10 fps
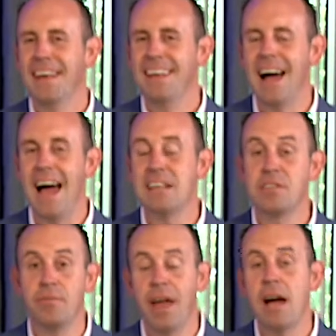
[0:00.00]
Now,
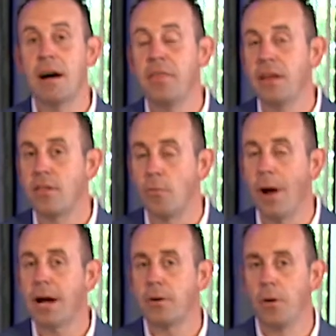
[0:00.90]
as of now, I think the
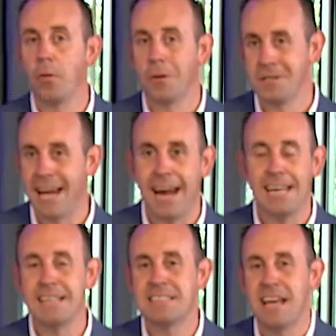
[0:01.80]
record holder is
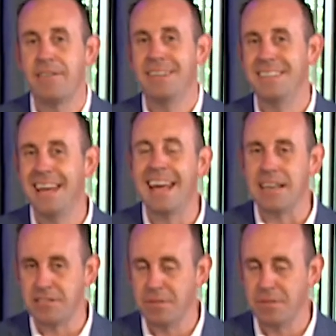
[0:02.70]
87 days.